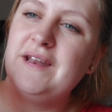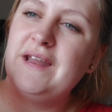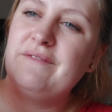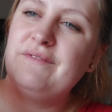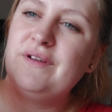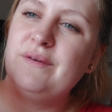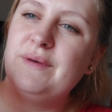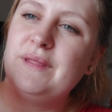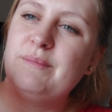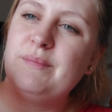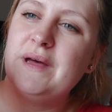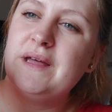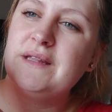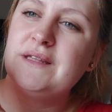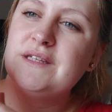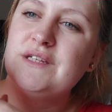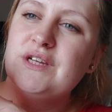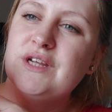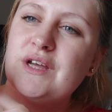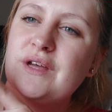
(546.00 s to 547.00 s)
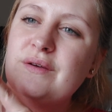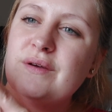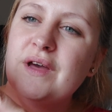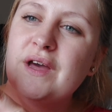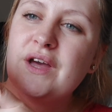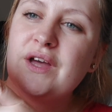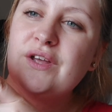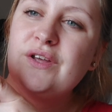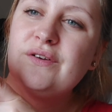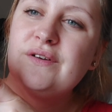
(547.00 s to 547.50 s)
never know where the button's to,
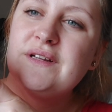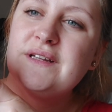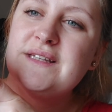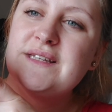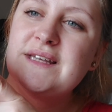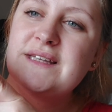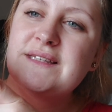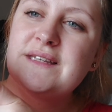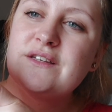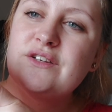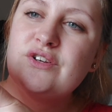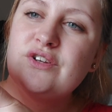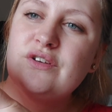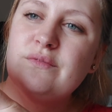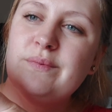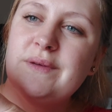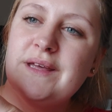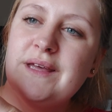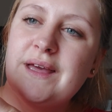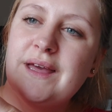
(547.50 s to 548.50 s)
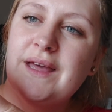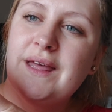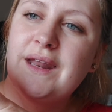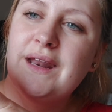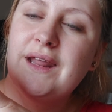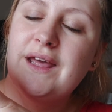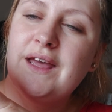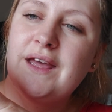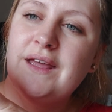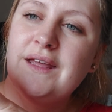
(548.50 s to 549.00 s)
you can see it says Nuby
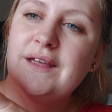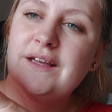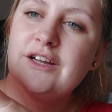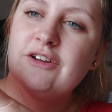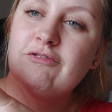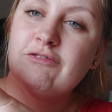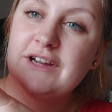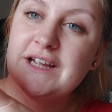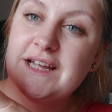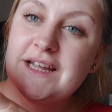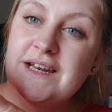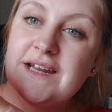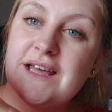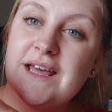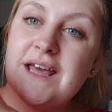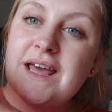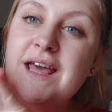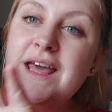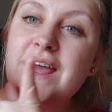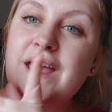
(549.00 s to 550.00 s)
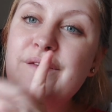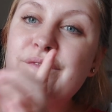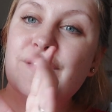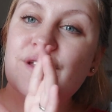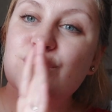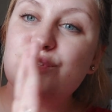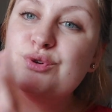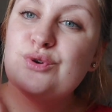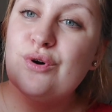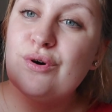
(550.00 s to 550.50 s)
in green. If
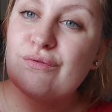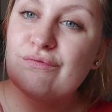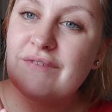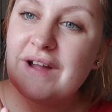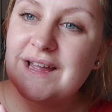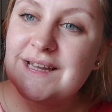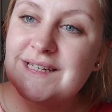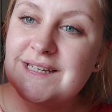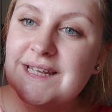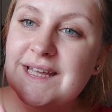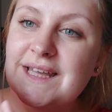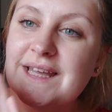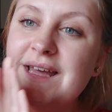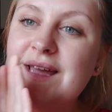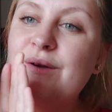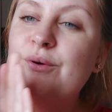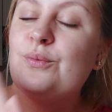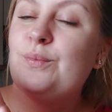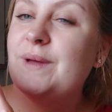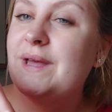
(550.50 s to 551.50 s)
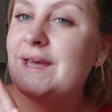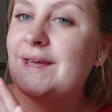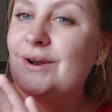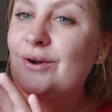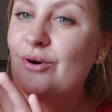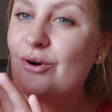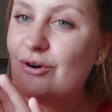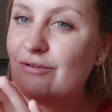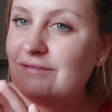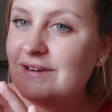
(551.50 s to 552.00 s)
it's not ready, it will be in
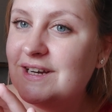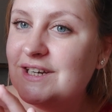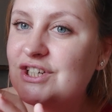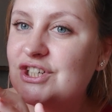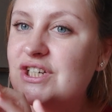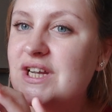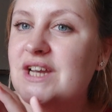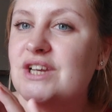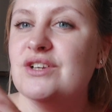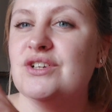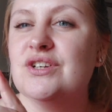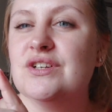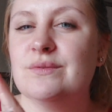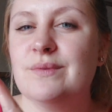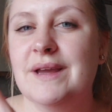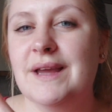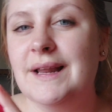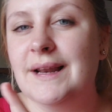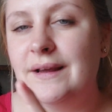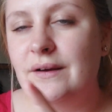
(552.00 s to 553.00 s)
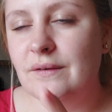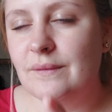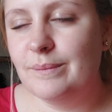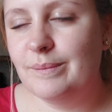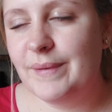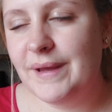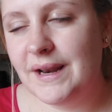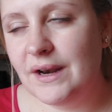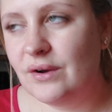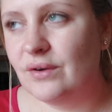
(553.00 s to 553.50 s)
orange, and you just wait a little
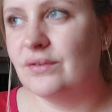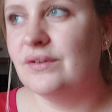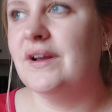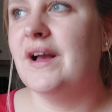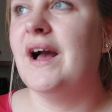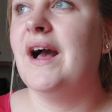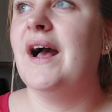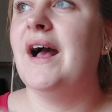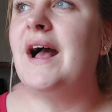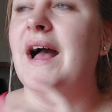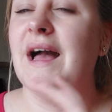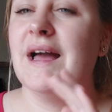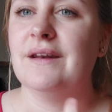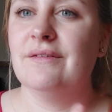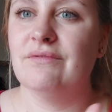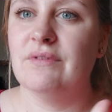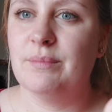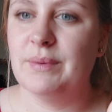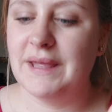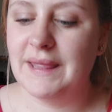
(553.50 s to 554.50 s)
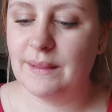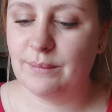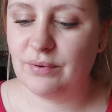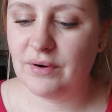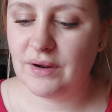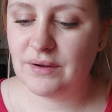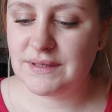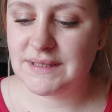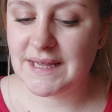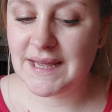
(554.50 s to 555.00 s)
bit longer and repeat the
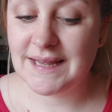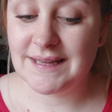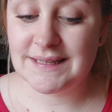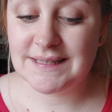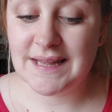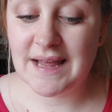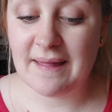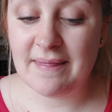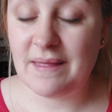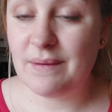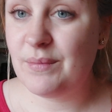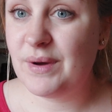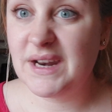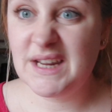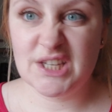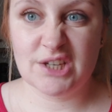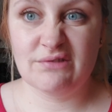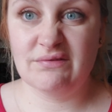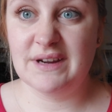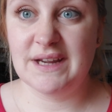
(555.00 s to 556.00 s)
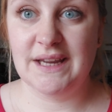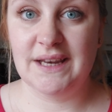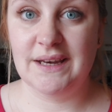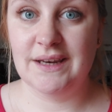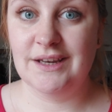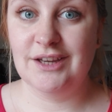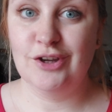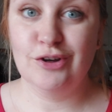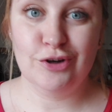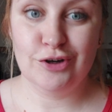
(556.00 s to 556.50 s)
process, and then when it's
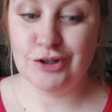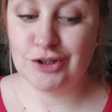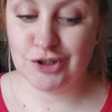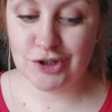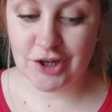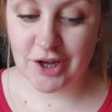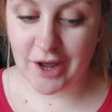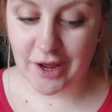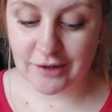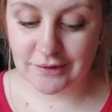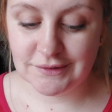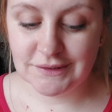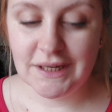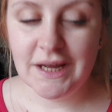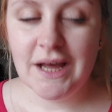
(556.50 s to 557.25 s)
green, you're good to go.